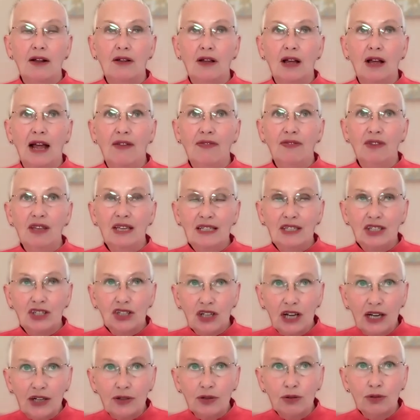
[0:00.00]
and they're
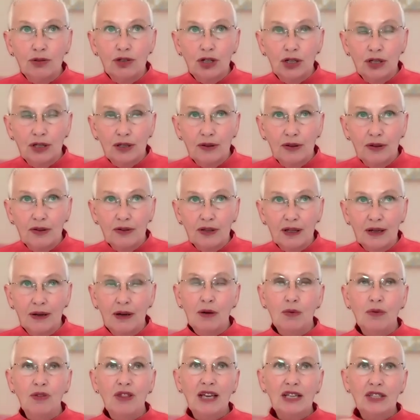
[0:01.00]
so
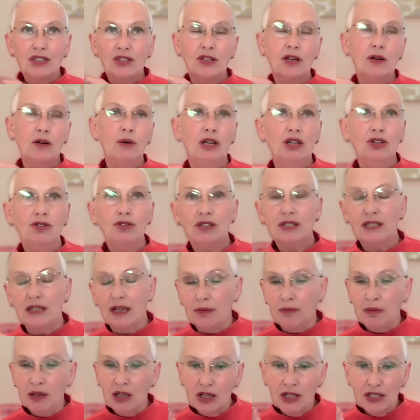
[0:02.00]
interesting
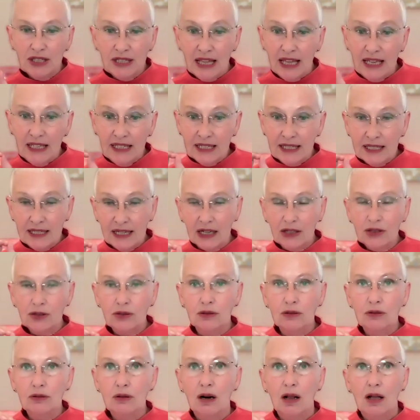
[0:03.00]
because they're
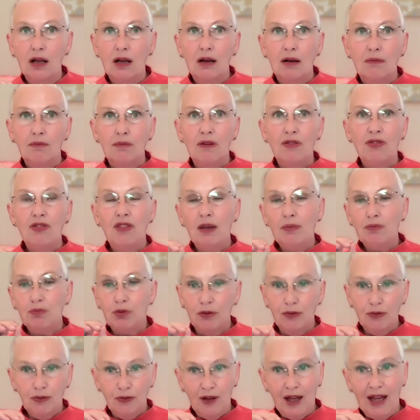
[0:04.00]
subtle, but they're
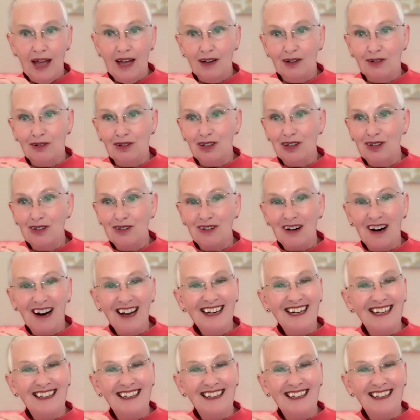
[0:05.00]
profound, right?